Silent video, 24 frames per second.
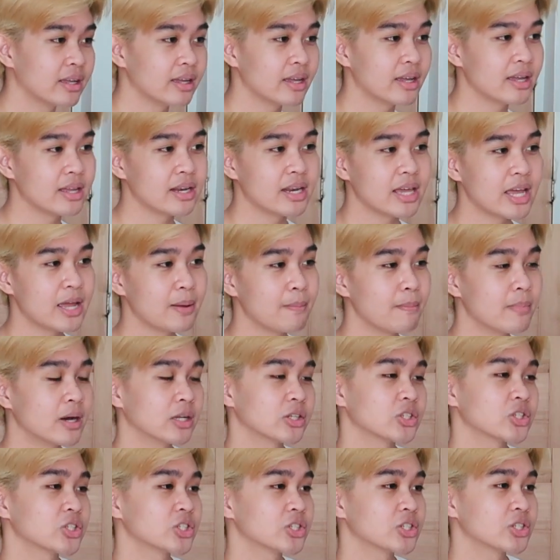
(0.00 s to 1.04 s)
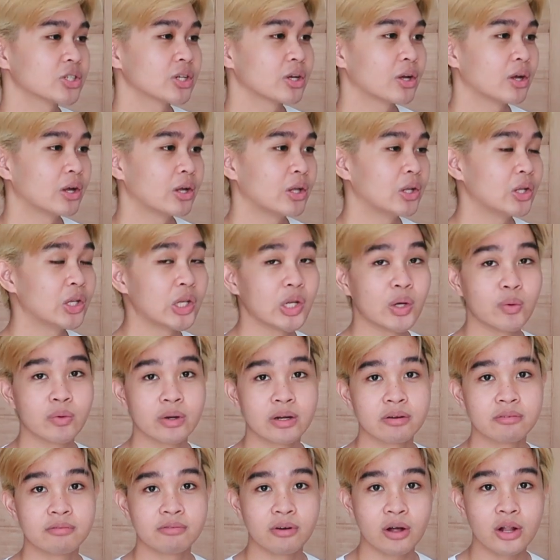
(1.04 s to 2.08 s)
in a much
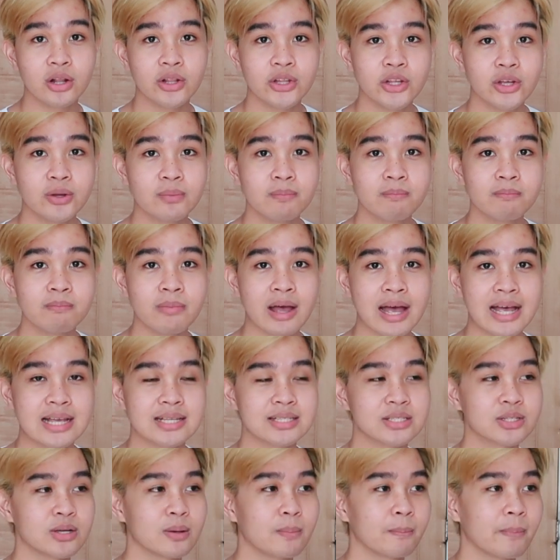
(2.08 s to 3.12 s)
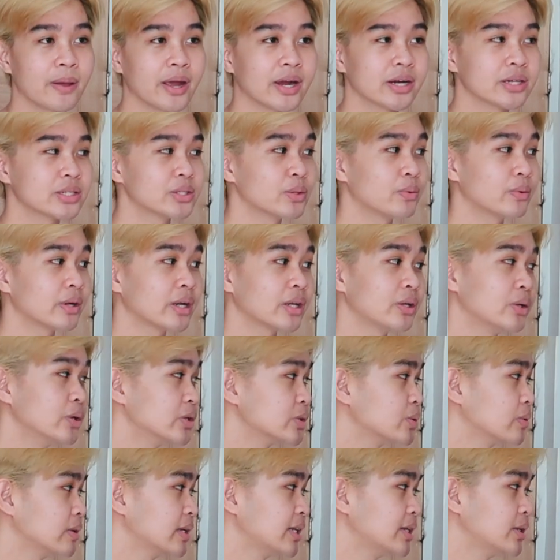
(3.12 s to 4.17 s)
lower volume as compared to what I
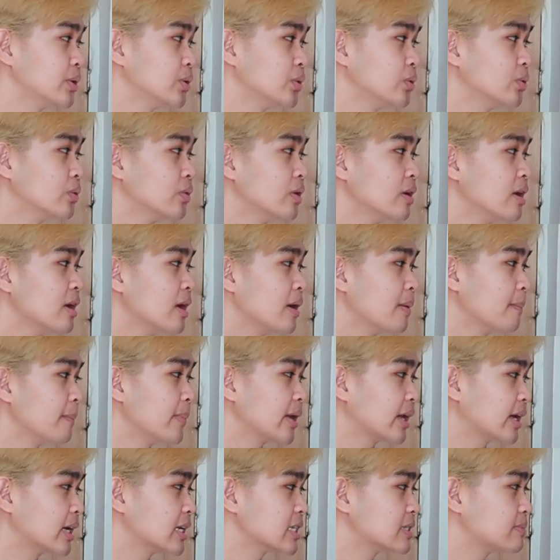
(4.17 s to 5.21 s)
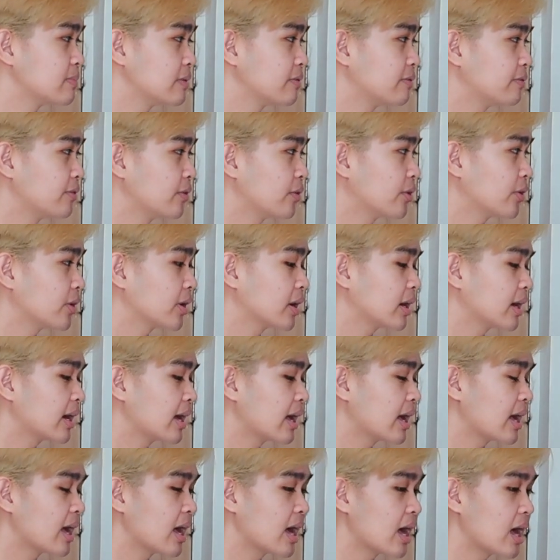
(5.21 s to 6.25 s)
usually do, because before
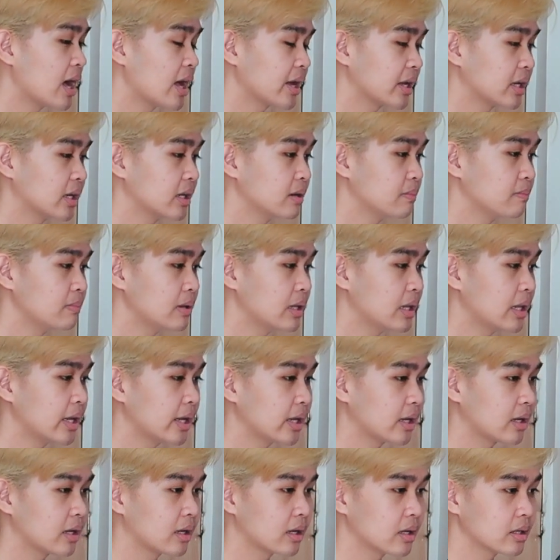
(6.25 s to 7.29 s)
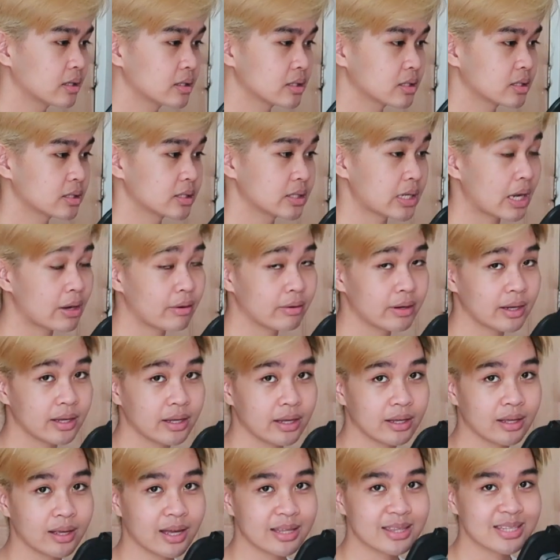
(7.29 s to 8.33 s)
I can be like
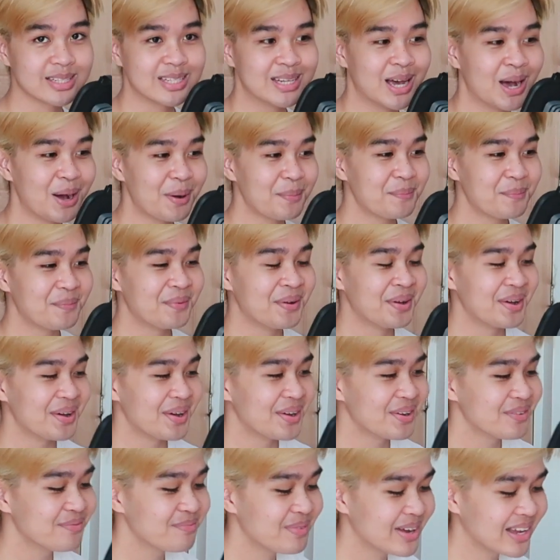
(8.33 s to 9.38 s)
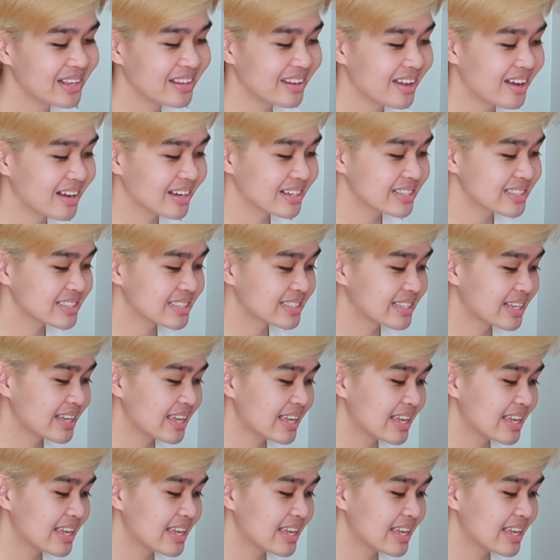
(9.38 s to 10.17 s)
shouting at the top of my lungs,